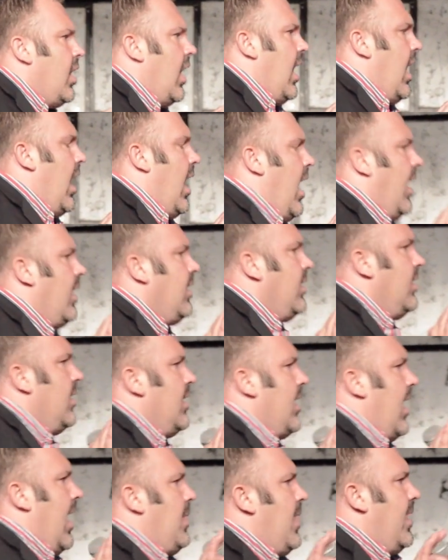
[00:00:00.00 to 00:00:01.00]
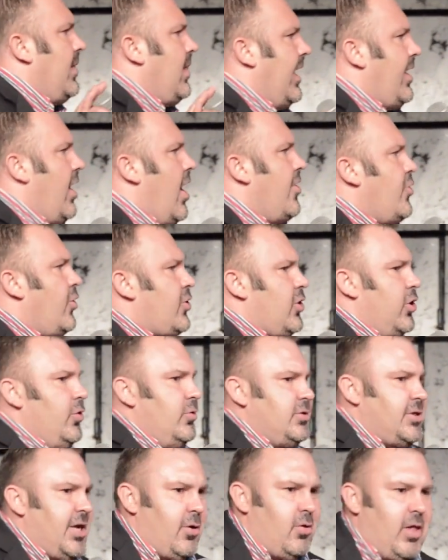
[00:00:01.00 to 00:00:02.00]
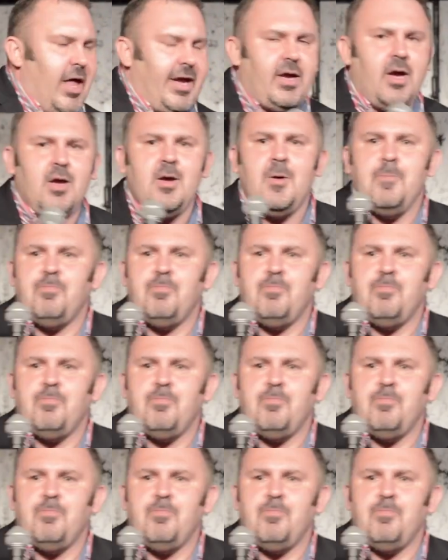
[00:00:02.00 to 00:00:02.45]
And then, like, other clues, they were like,